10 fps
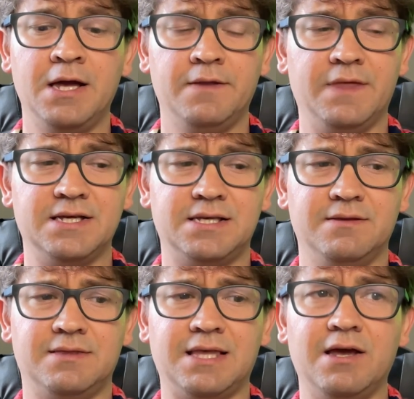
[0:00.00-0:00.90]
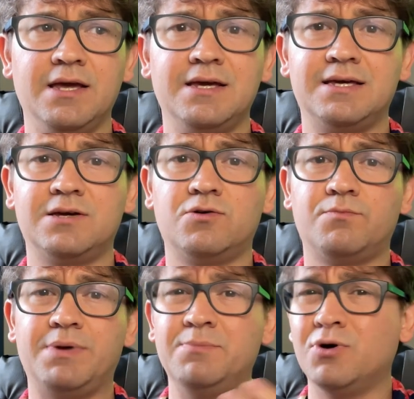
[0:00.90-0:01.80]

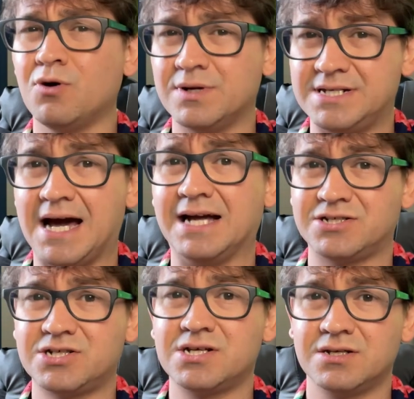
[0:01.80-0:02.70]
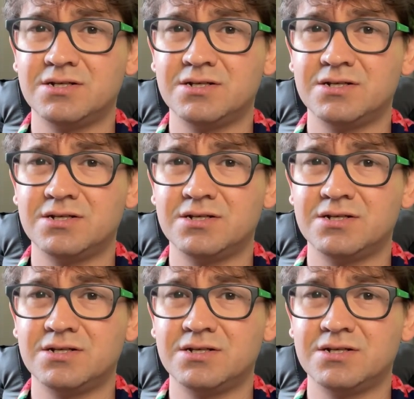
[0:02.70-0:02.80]
People grow attached